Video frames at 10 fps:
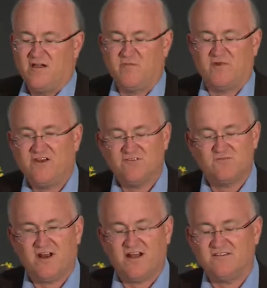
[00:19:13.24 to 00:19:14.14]
But here's
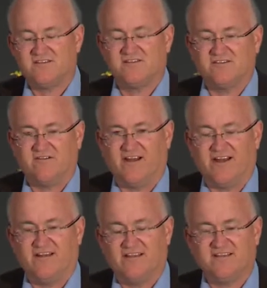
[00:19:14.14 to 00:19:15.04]
what else it's
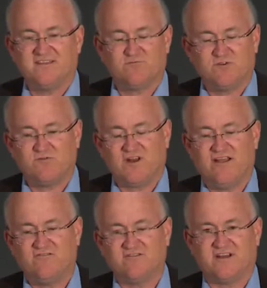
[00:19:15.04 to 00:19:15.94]
doing, and this is what's really
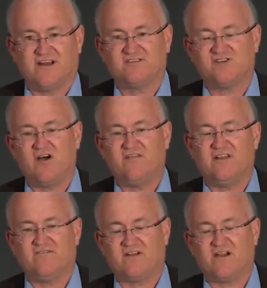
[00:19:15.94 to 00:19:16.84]
interesting. It's
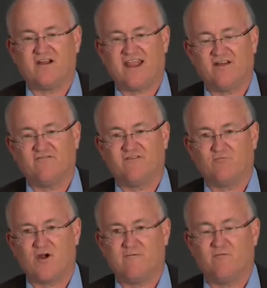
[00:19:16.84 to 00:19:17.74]
solving the
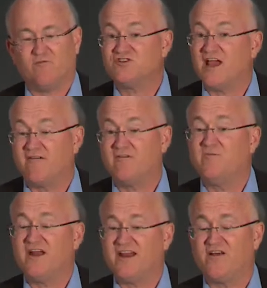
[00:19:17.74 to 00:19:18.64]
counterfeit problem, which
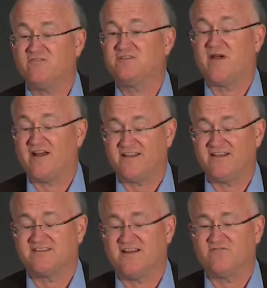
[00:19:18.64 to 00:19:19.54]
everybody knows about in
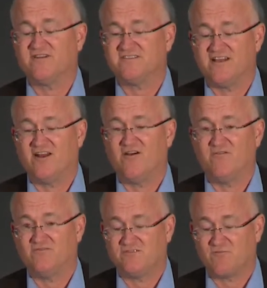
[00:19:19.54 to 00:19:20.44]
these countries. They know
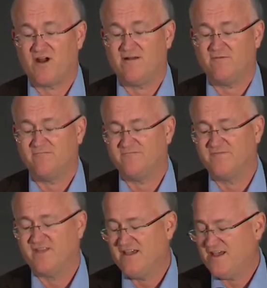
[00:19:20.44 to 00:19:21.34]
there's a problem.
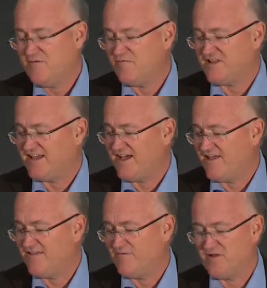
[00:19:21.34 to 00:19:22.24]
But the
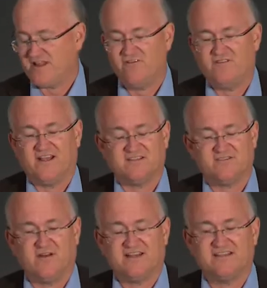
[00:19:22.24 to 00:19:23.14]
other, but the other thing it's
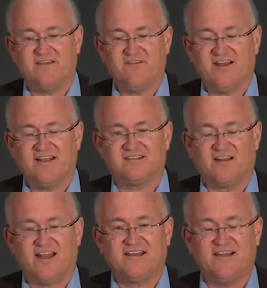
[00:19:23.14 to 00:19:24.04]
doing is giving, it's
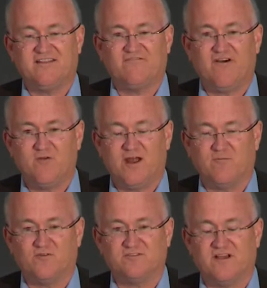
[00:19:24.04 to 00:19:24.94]
collecting the phone
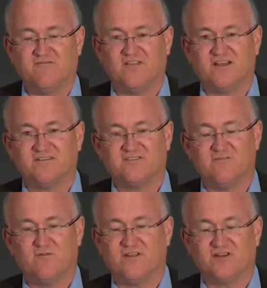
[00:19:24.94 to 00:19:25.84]
numbers of the
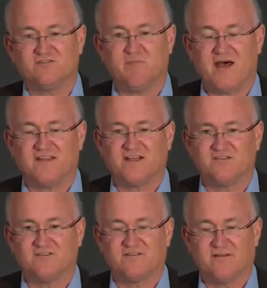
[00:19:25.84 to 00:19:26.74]
consumer that just bought the,
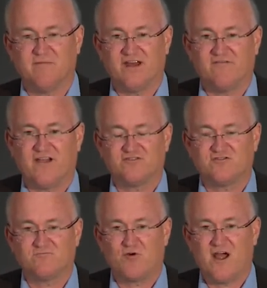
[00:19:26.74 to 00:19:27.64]
the
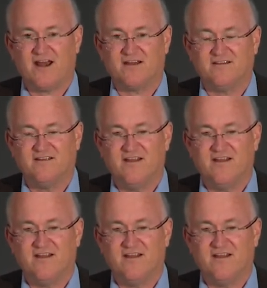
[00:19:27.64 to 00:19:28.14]
manufacturer's product.